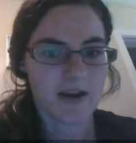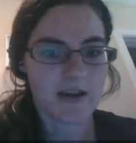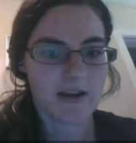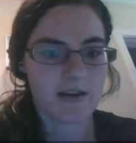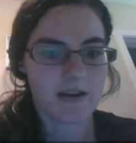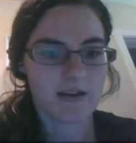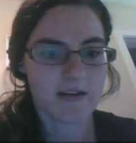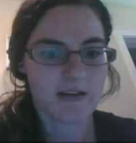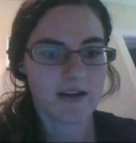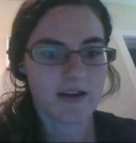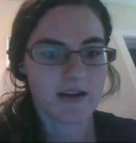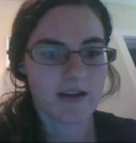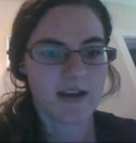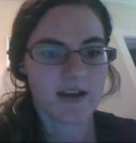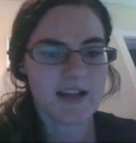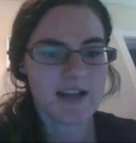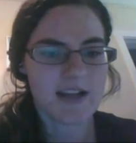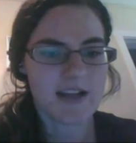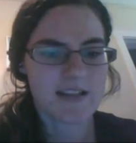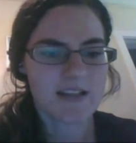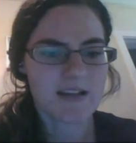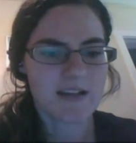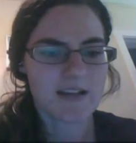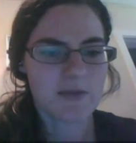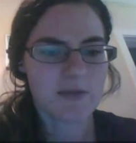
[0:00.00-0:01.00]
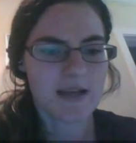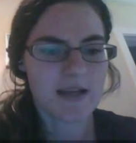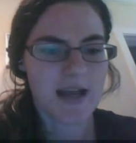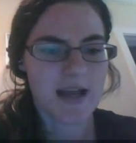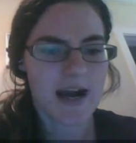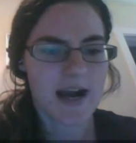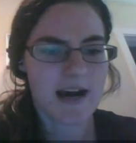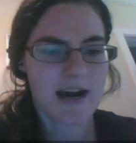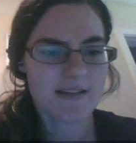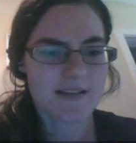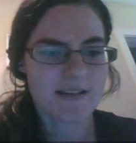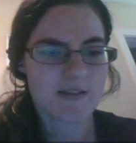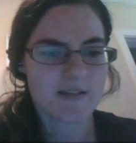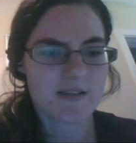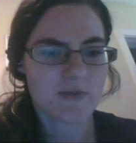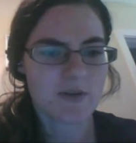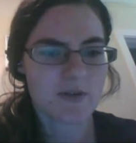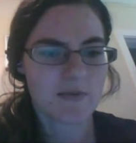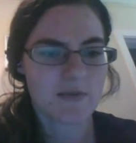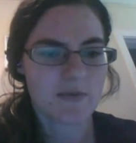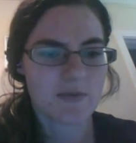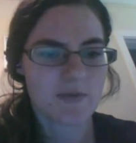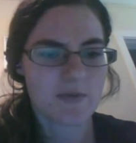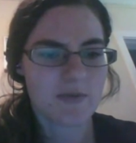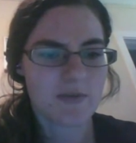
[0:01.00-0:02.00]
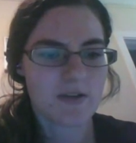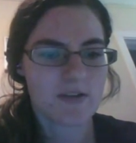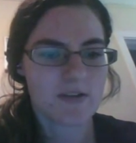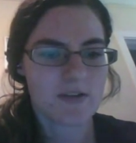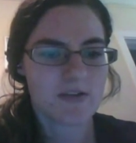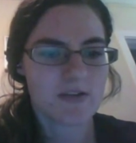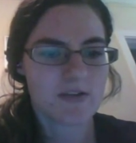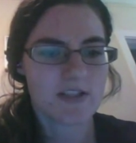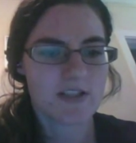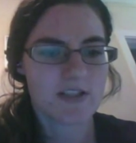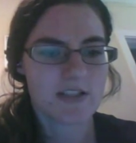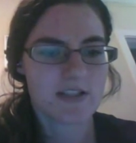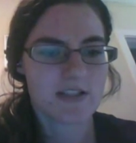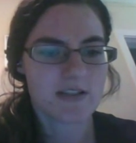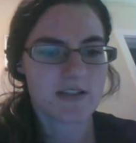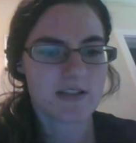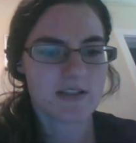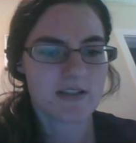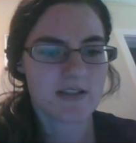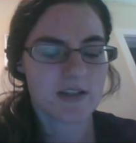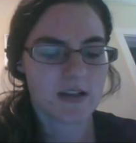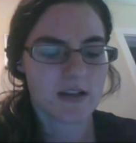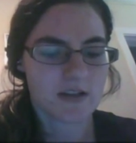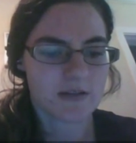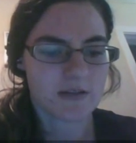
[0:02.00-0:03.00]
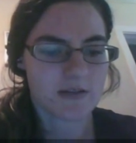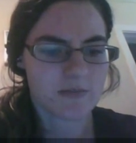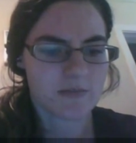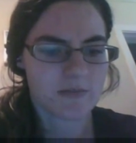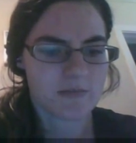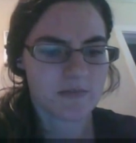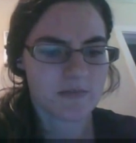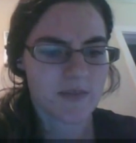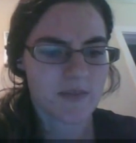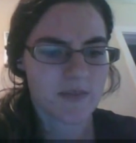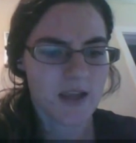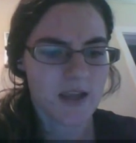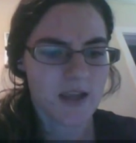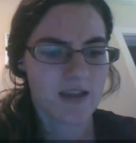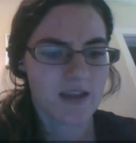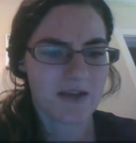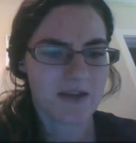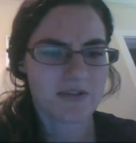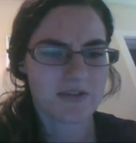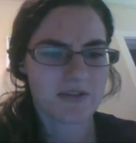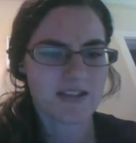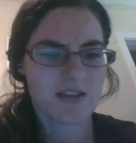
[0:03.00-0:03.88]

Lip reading: And in case anybody asks, what you just, that was